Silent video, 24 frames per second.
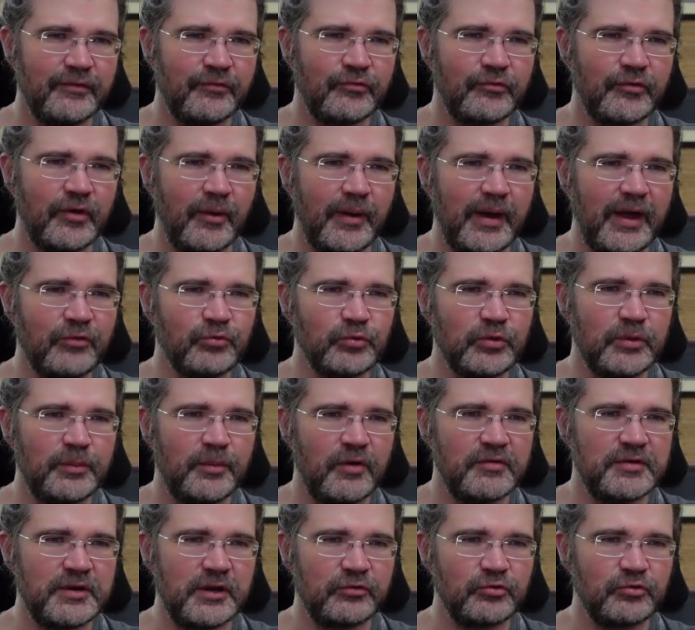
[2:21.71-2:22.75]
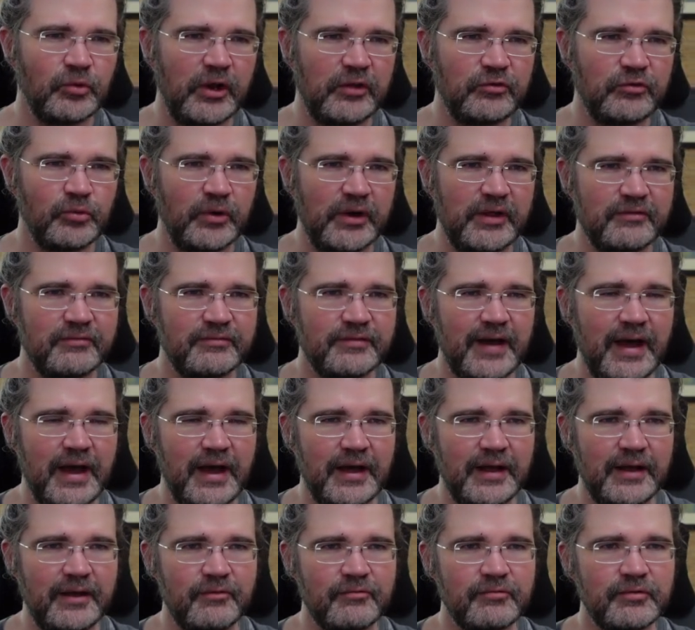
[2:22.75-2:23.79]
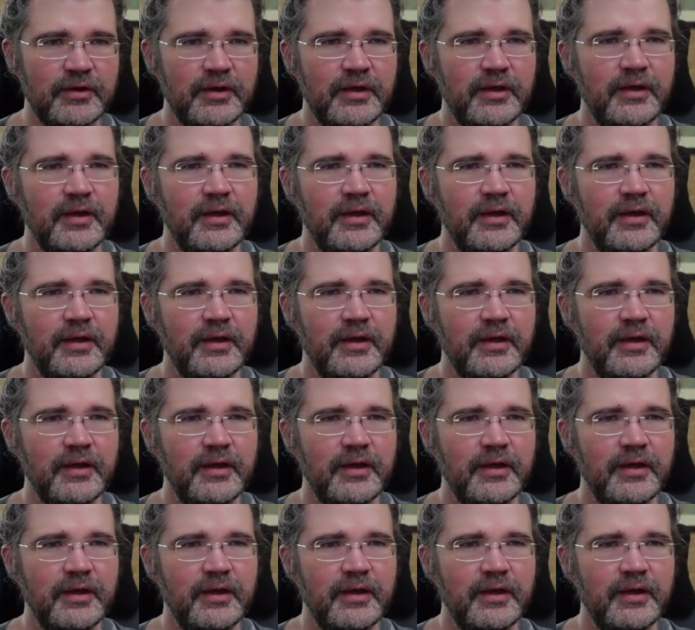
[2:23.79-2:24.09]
So as we move into 2025,